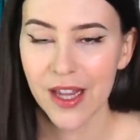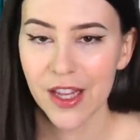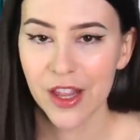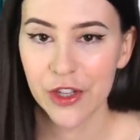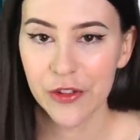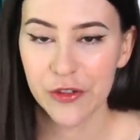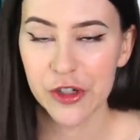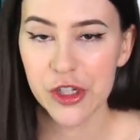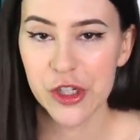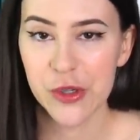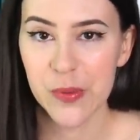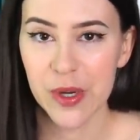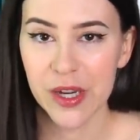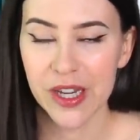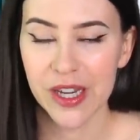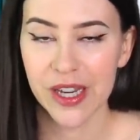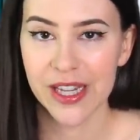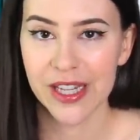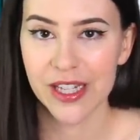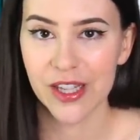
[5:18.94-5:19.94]
the first
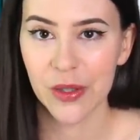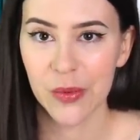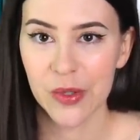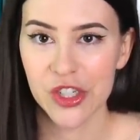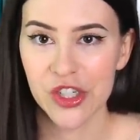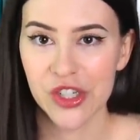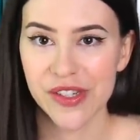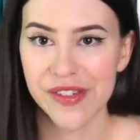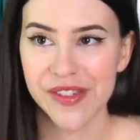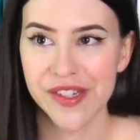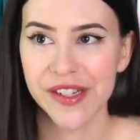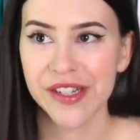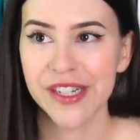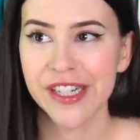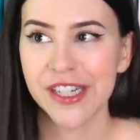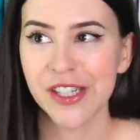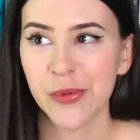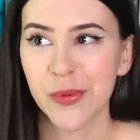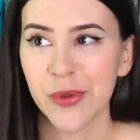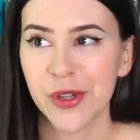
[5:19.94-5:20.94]
book in the Witcher
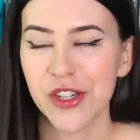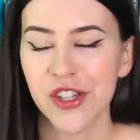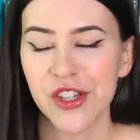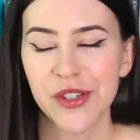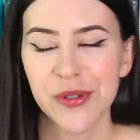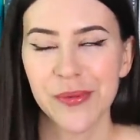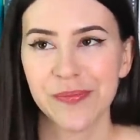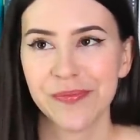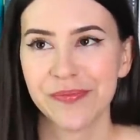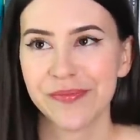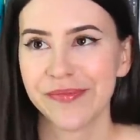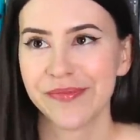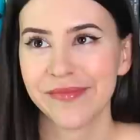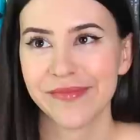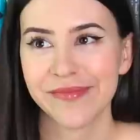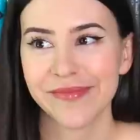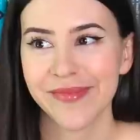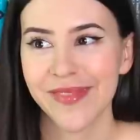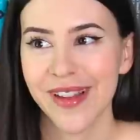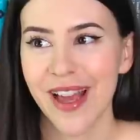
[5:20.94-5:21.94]
series, which
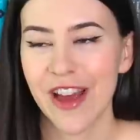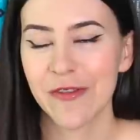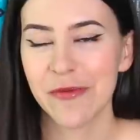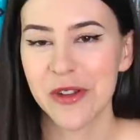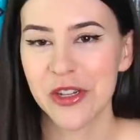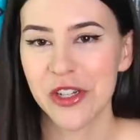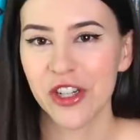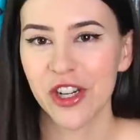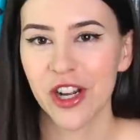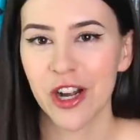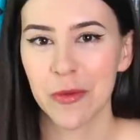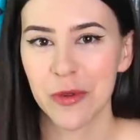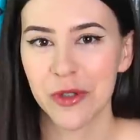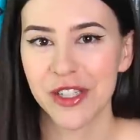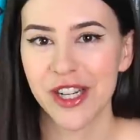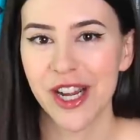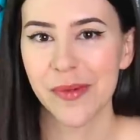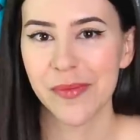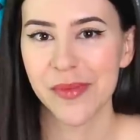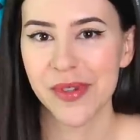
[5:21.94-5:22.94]
I've mentioned a couple
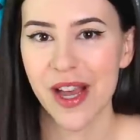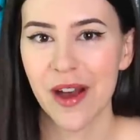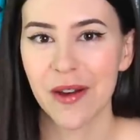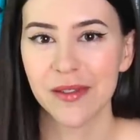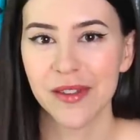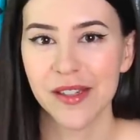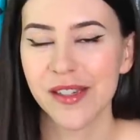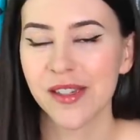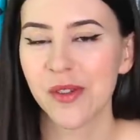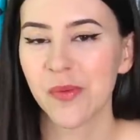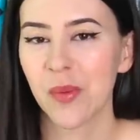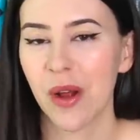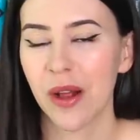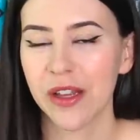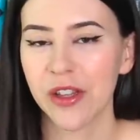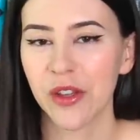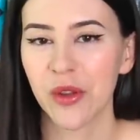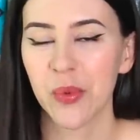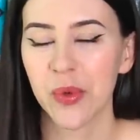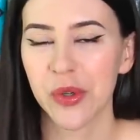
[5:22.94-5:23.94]
of times how this is
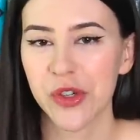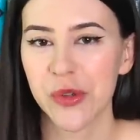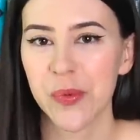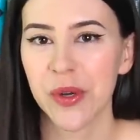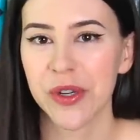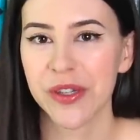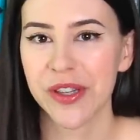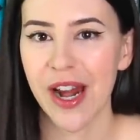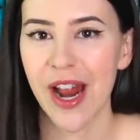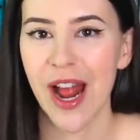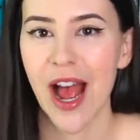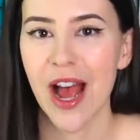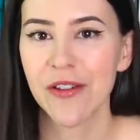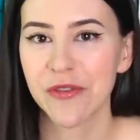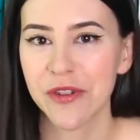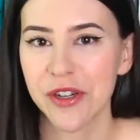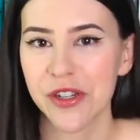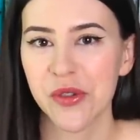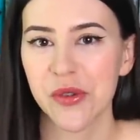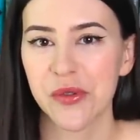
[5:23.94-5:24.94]
probably the worst book that I
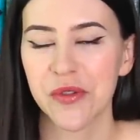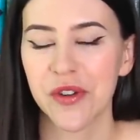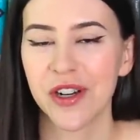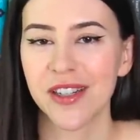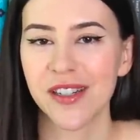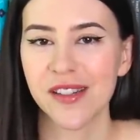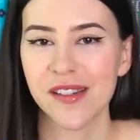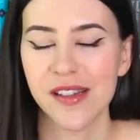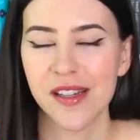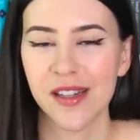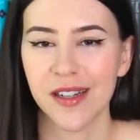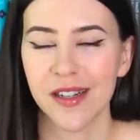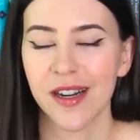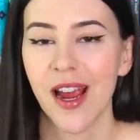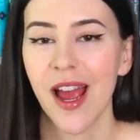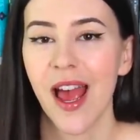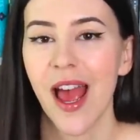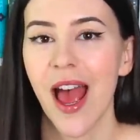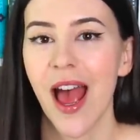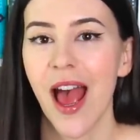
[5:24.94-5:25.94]
have read so far this year.
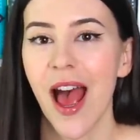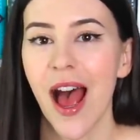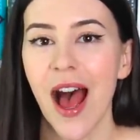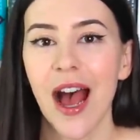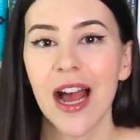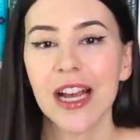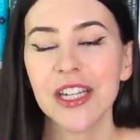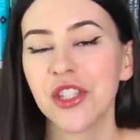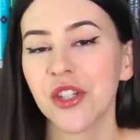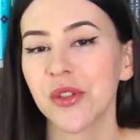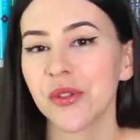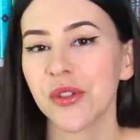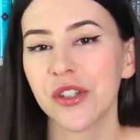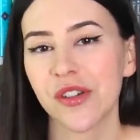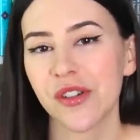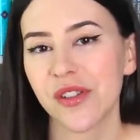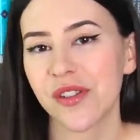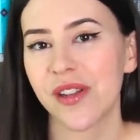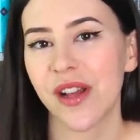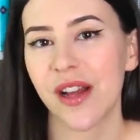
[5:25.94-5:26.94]
I don't
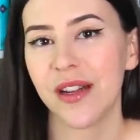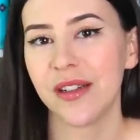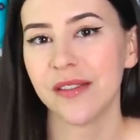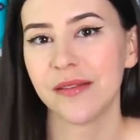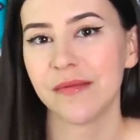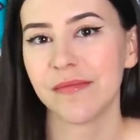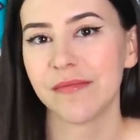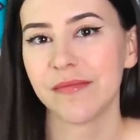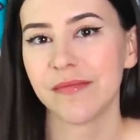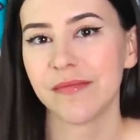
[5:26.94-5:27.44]
understand.